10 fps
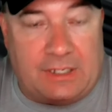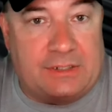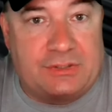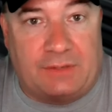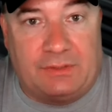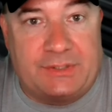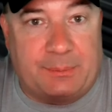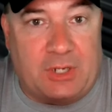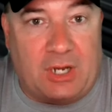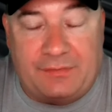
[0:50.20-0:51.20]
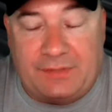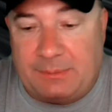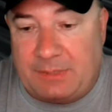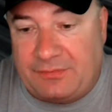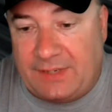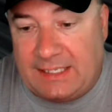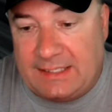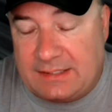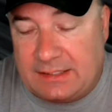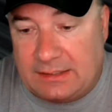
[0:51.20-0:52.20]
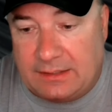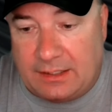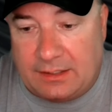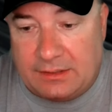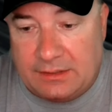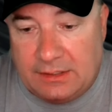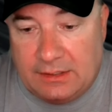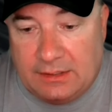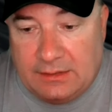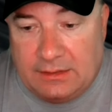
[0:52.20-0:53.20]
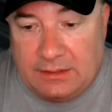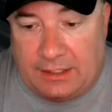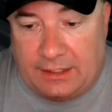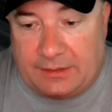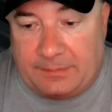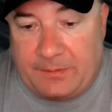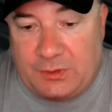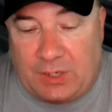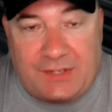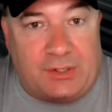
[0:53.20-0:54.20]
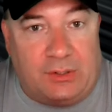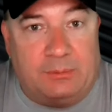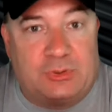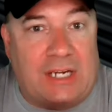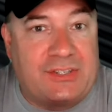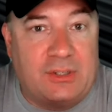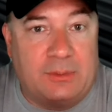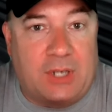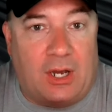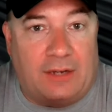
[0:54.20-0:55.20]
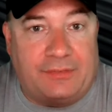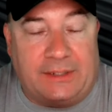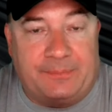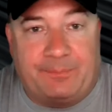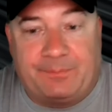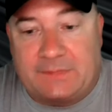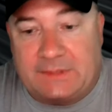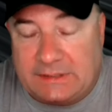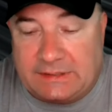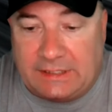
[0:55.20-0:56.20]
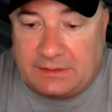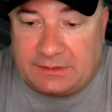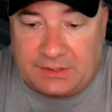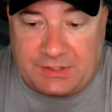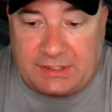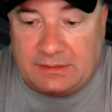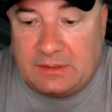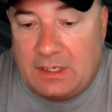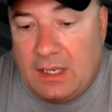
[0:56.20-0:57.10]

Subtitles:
Shoveled some coffee in my face and dry scoop coffee. Yeah, just kidding.